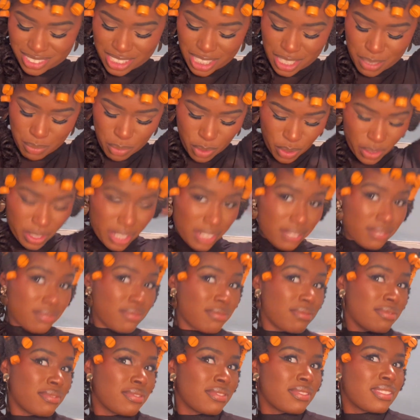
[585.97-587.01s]
Come on.
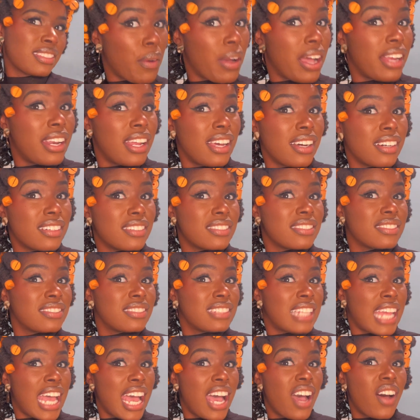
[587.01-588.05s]

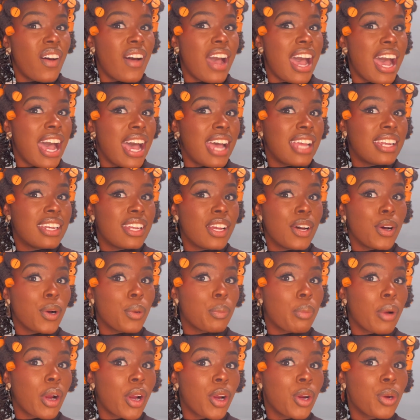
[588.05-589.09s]
Now I
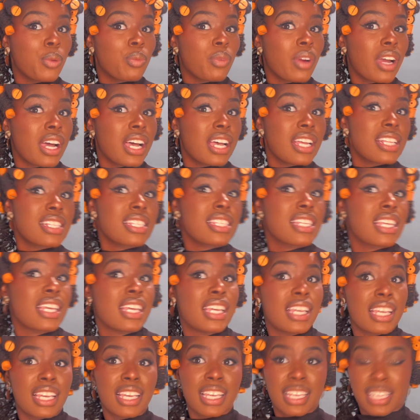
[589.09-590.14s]
know perm rods
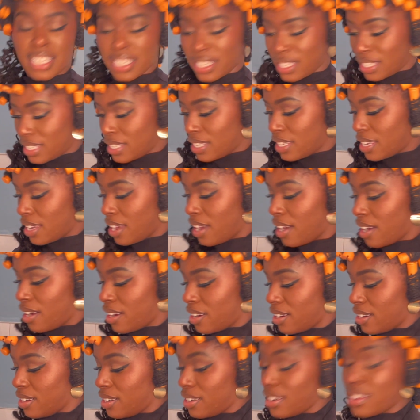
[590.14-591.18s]

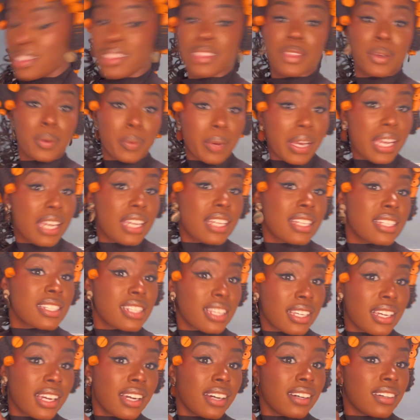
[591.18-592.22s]
are the way
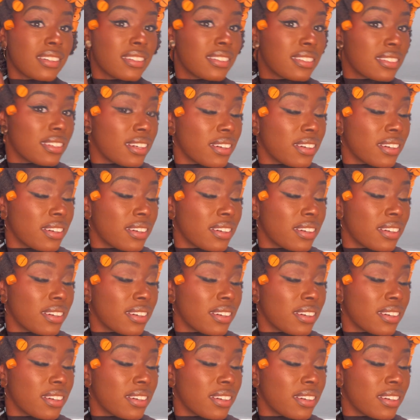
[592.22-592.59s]
to go.